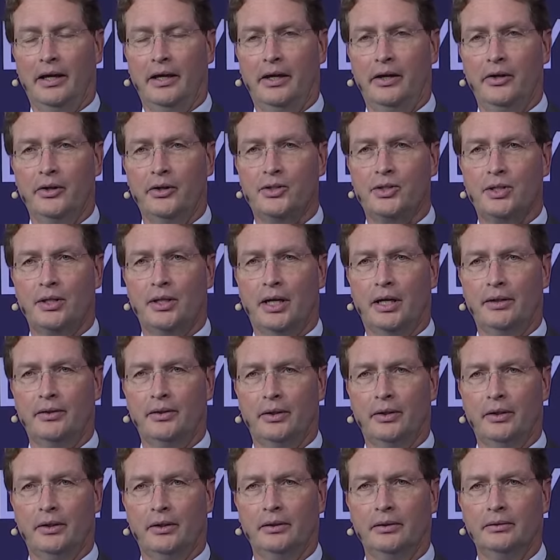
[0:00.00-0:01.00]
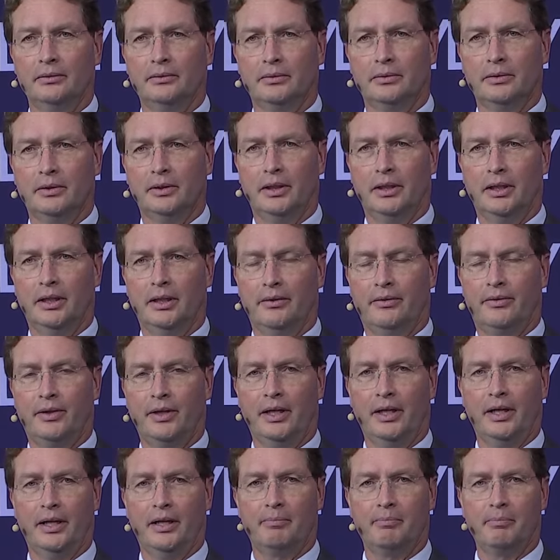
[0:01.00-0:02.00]
Here's another
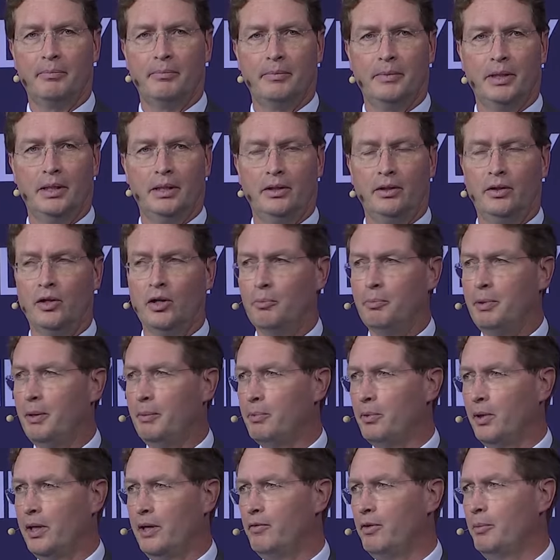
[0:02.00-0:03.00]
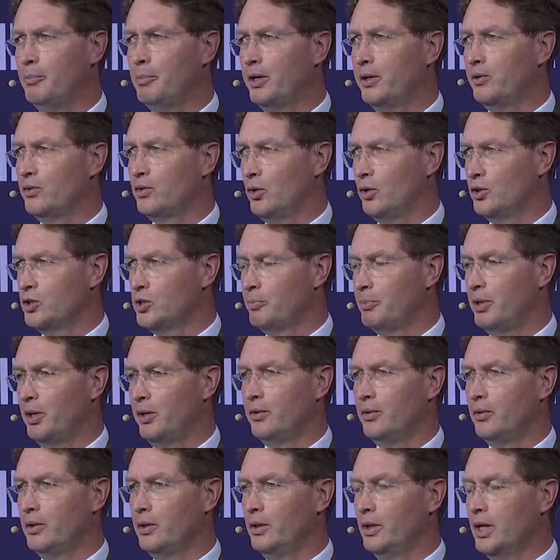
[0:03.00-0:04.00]
thing that everybody talks
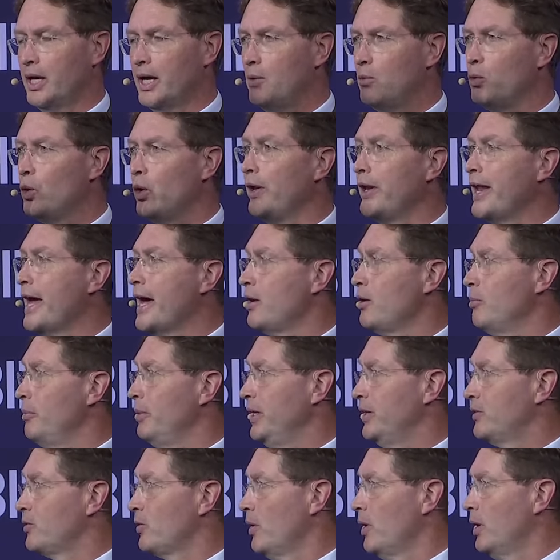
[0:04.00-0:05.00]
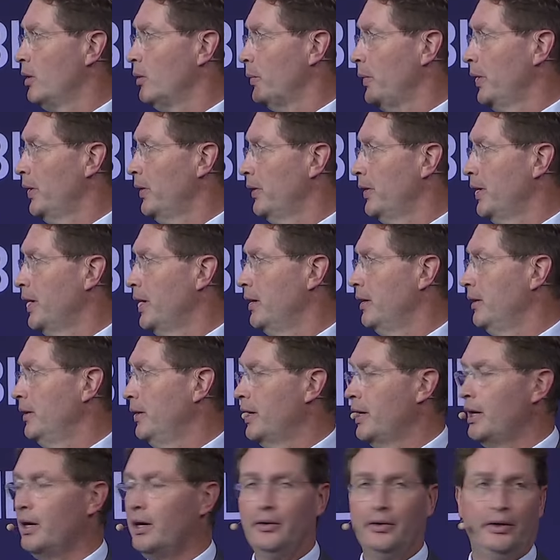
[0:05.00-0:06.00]
about. What nanometer are we
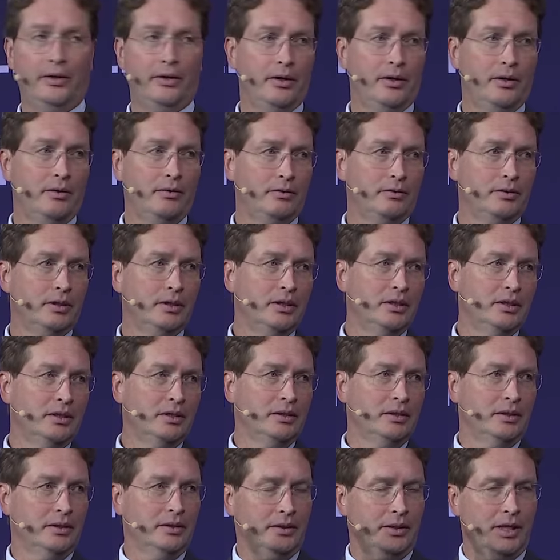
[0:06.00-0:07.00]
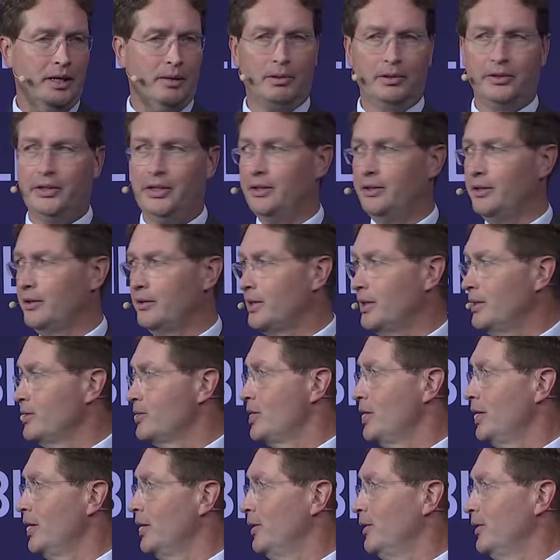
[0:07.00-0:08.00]
now? Double digit, then
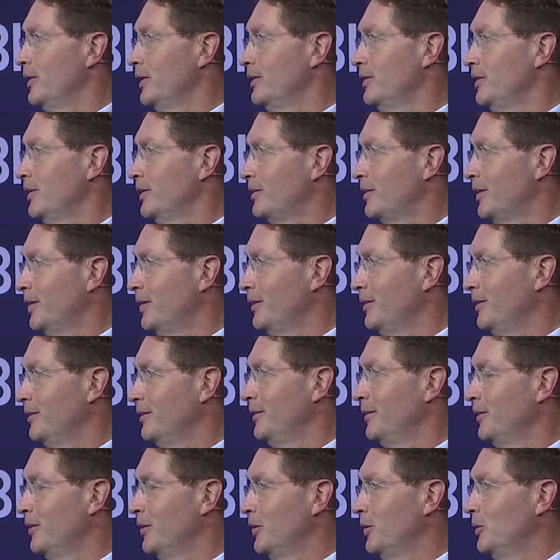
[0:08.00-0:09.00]
single digit, then 2